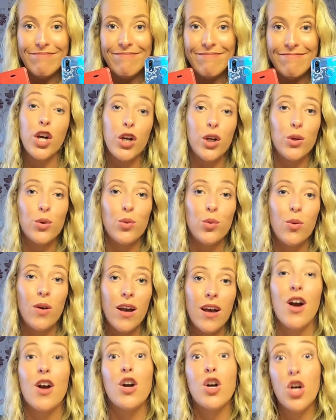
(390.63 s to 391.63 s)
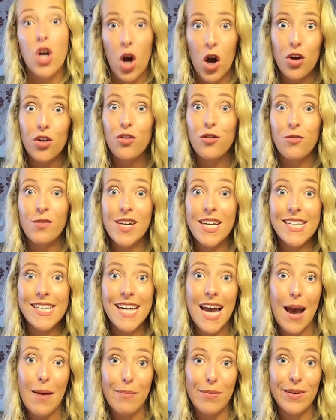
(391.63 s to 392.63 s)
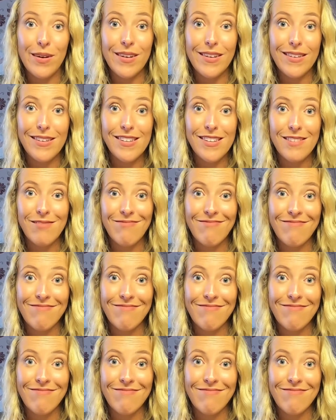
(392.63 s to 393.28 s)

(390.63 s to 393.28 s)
Two, COVID happened.